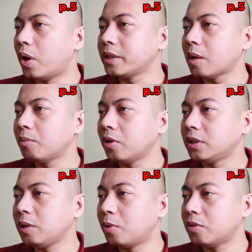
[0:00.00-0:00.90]
One-time
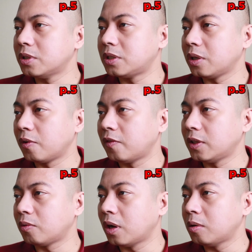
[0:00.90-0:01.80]
loyalty bonus
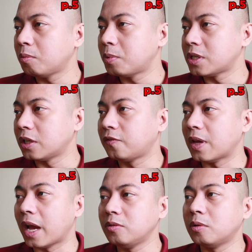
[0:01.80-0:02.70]
equivalent to 100% of
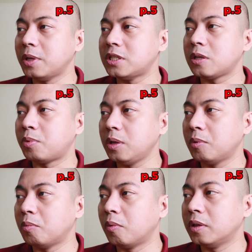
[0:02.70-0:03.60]
the annual basic
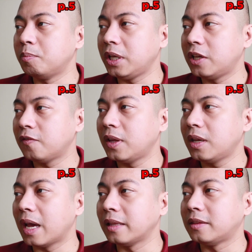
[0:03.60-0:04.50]
premium will be
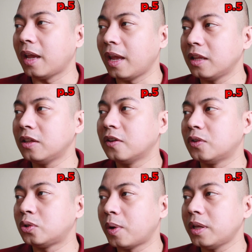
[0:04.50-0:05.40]
given at the end of
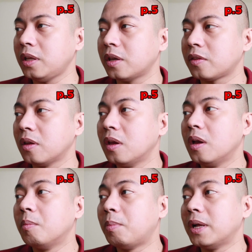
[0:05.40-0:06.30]
the 20th
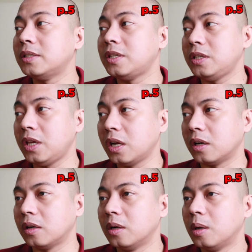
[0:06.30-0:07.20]
policy
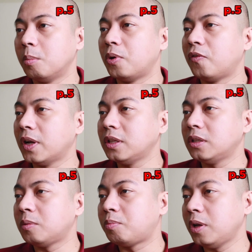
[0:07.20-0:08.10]
year,
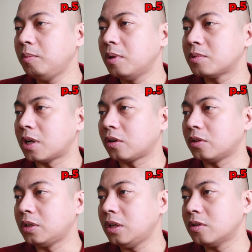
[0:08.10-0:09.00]
provided that premiums are
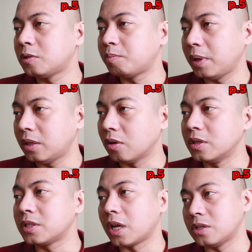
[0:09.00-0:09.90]
continuously paid
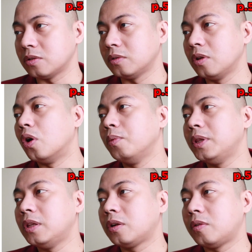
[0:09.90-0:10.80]
on schedule or
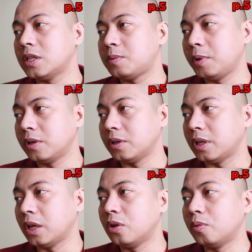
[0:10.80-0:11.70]
within the grace
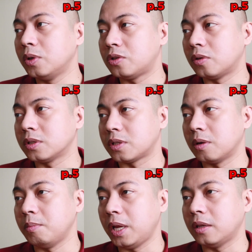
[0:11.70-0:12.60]
period and no withdrawals
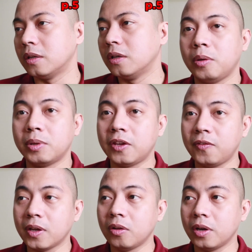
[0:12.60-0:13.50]
are made. So they will
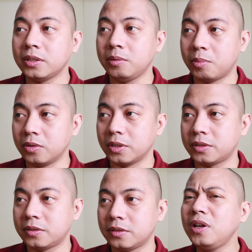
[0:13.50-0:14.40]
give you a loyalty
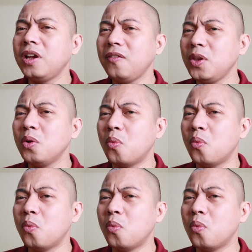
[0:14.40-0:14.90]
bonus. We'll give you